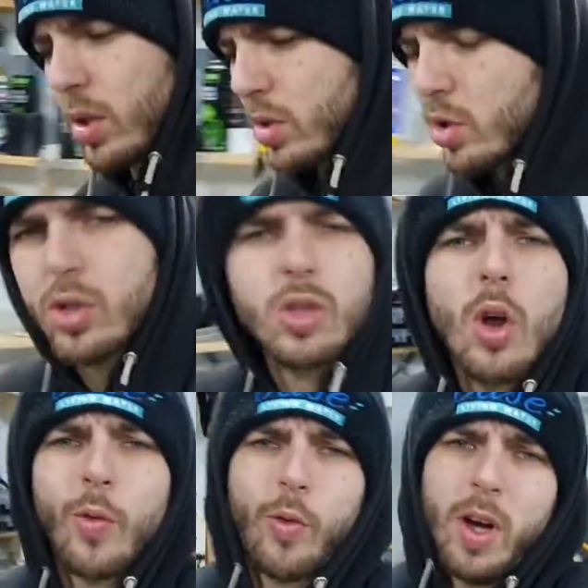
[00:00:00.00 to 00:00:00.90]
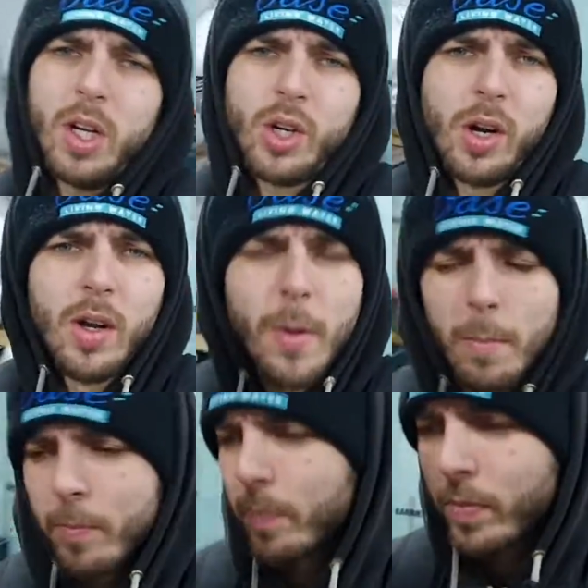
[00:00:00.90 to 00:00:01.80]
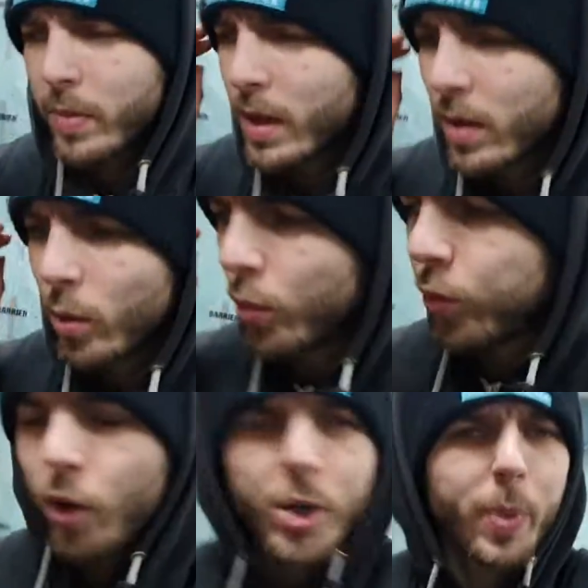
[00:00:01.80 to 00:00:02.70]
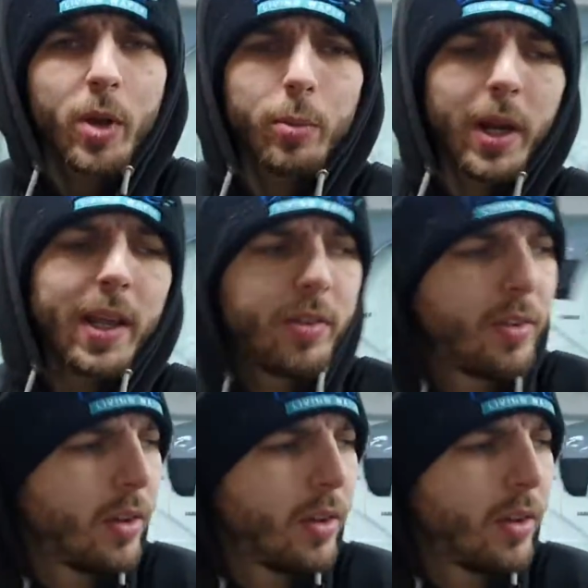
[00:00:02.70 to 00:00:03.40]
so fresh. Fresh beyond belief.